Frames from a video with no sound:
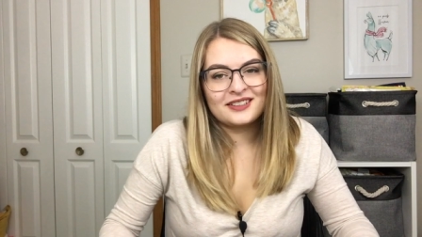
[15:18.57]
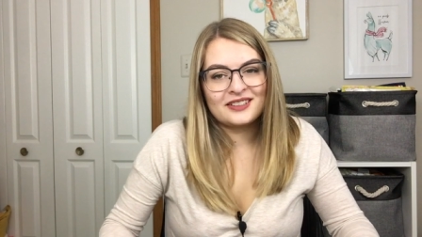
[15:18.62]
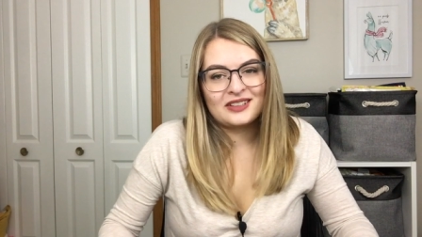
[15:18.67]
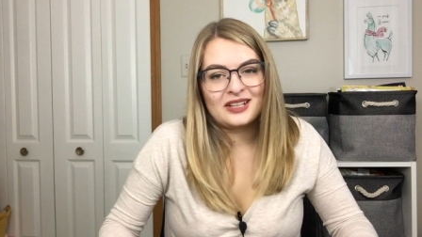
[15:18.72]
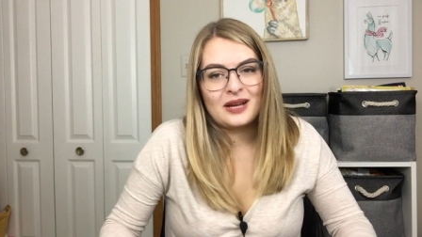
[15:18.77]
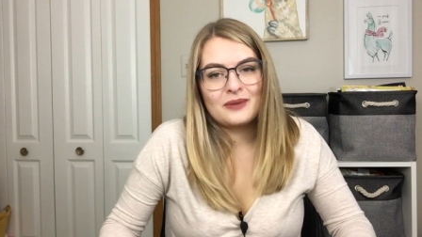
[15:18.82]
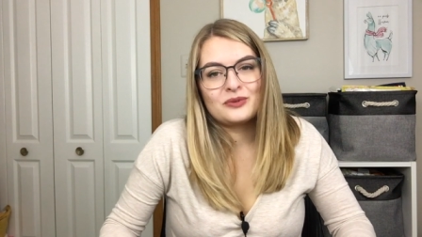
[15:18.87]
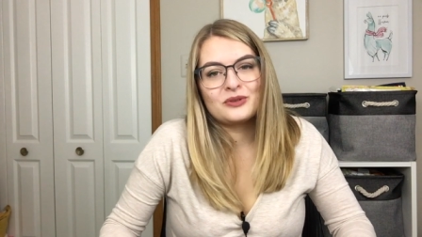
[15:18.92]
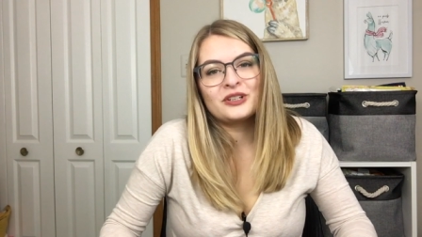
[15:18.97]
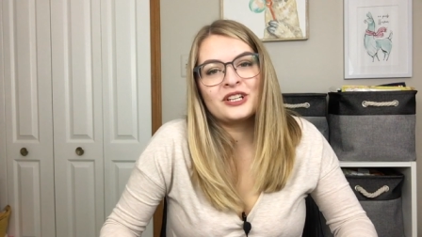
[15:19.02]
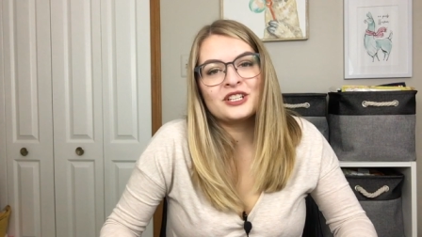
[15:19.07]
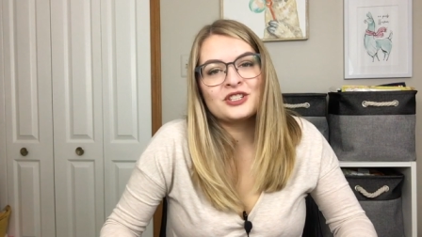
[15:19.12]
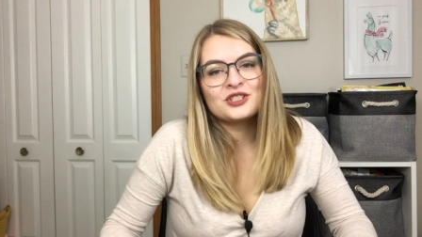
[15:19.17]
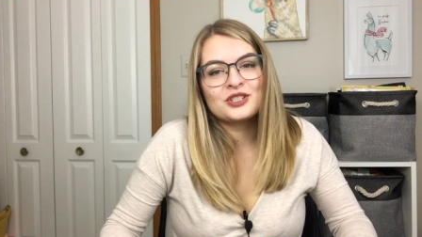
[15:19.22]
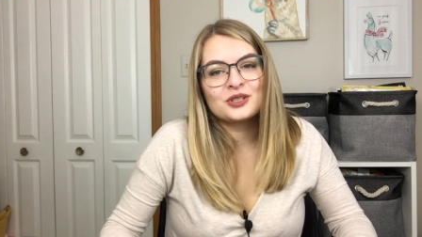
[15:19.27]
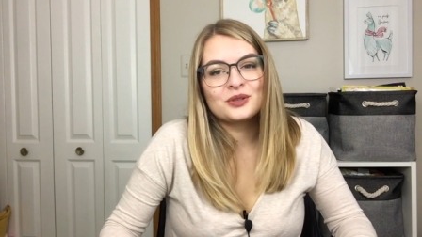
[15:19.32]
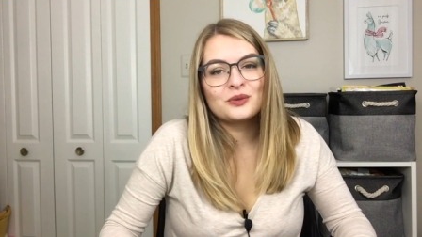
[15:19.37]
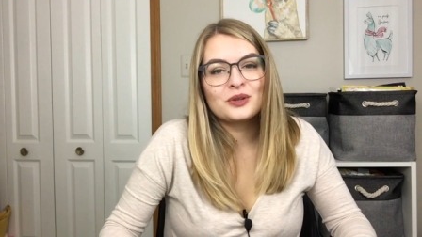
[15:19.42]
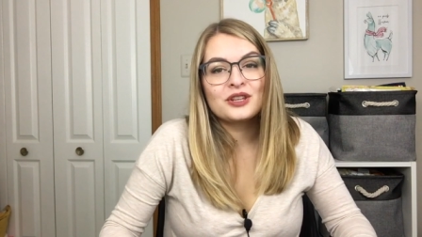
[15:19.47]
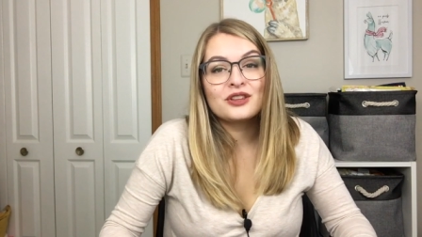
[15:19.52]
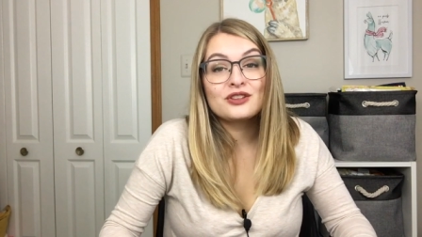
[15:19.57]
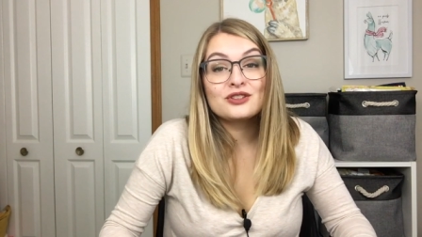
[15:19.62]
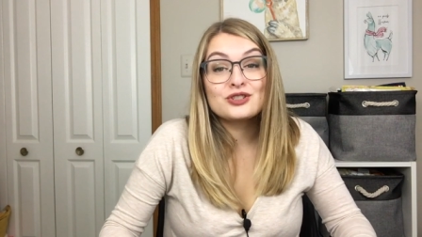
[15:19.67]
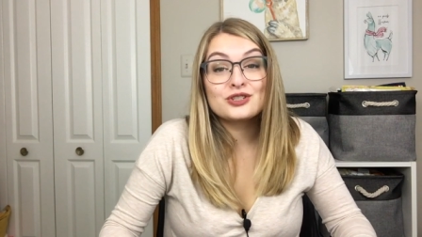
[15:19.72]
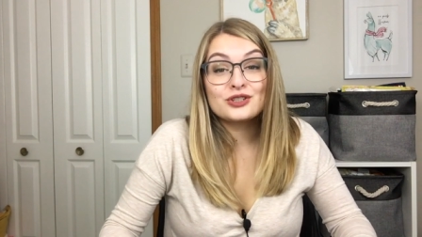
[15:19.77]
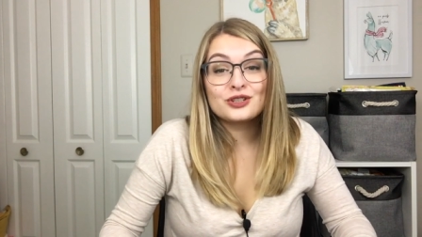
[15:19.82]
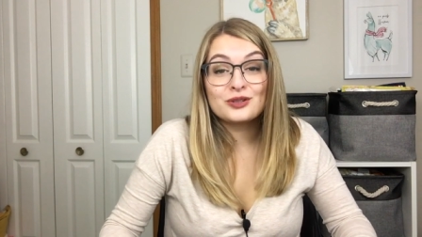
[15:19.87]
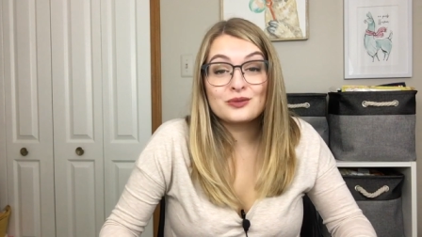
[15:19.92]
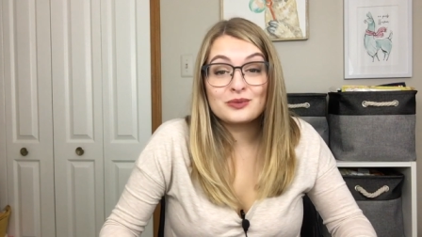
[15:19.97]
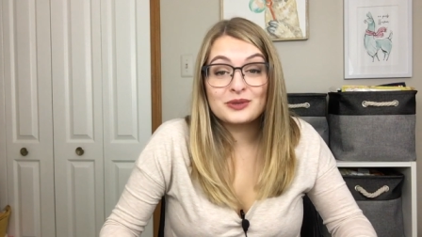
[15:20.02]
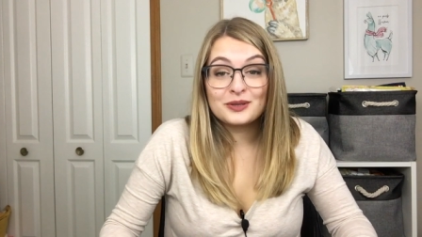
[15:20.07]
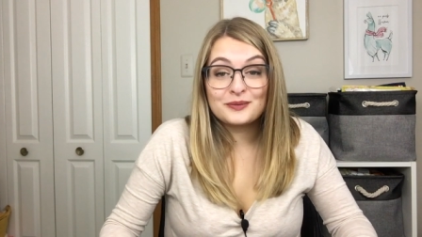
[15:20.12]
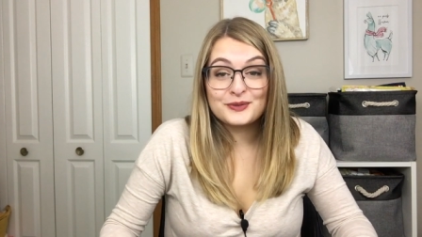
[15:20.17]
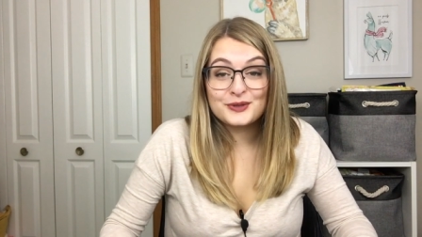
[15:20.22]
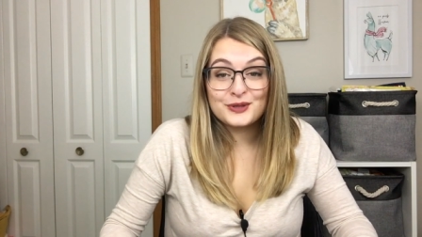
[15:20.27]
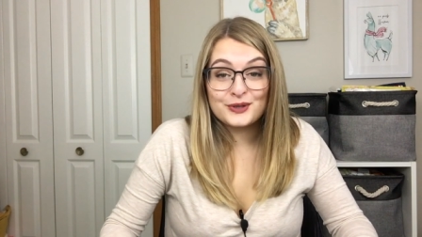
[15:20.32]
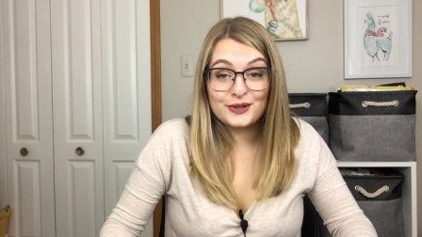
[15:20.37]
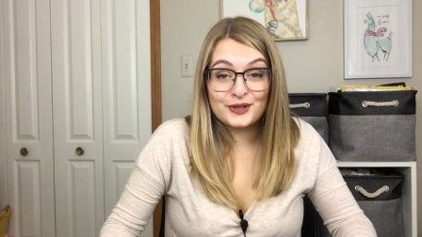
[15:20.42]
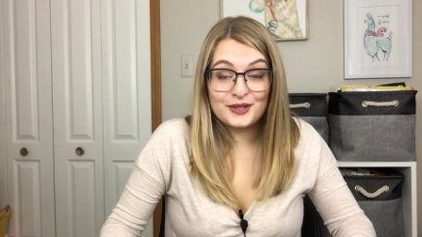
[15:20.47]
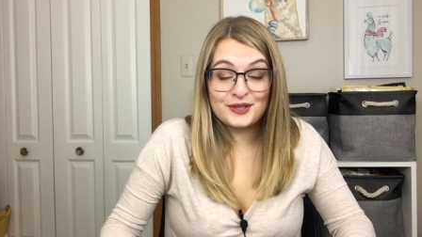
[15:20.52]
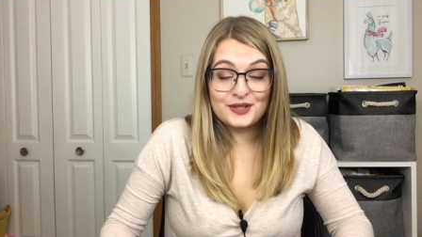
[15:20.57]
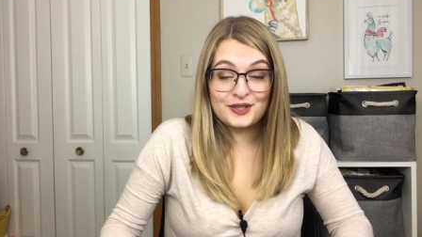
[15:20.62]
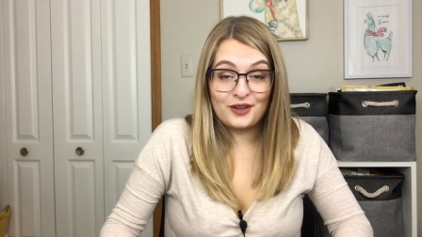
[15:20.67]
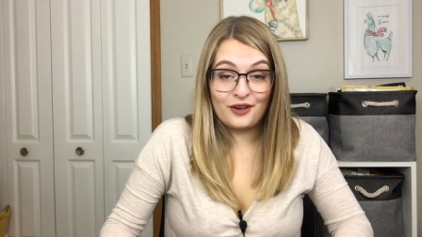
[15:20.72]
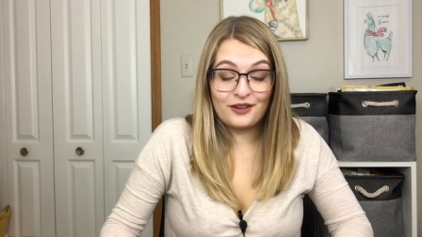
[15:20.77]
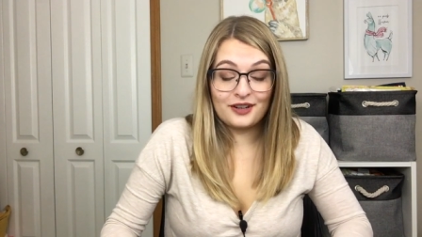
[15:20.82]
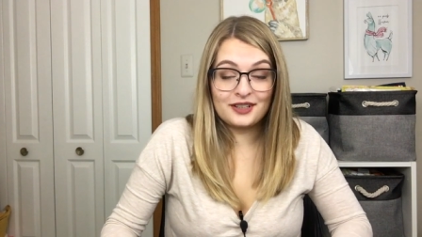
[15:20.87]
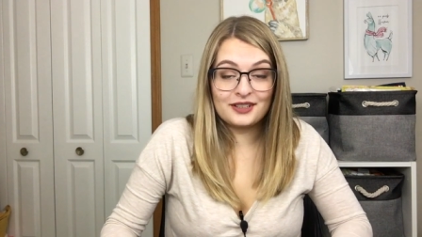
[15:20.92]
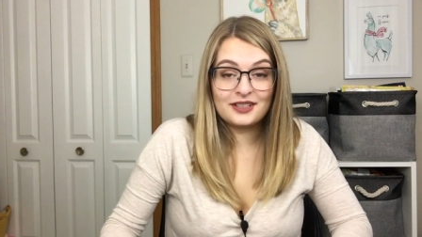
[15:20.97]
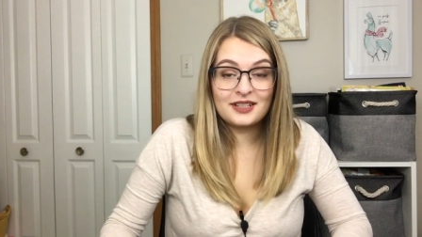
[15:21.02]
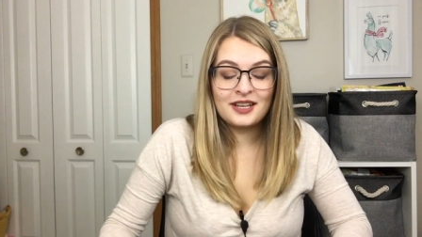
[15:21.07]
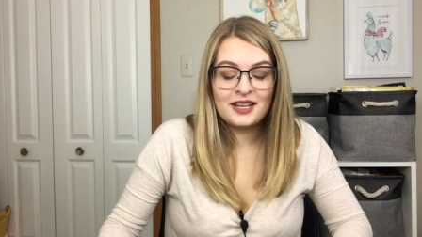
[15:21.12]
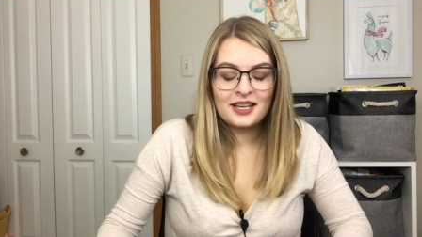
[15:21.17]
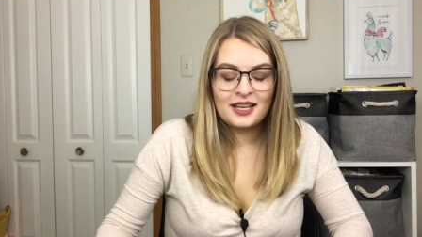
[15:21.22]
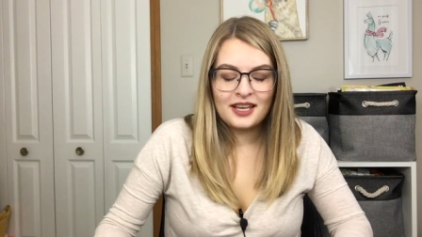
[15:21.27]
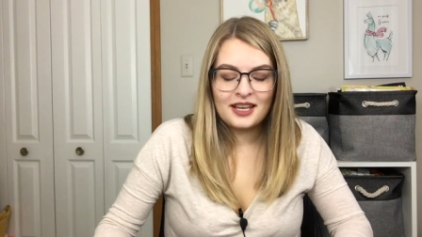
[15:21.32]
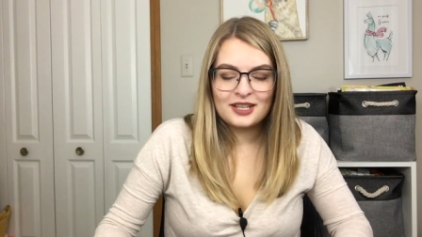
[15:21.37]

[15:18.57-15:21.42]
collaboration with Sugarplum Circus yarn.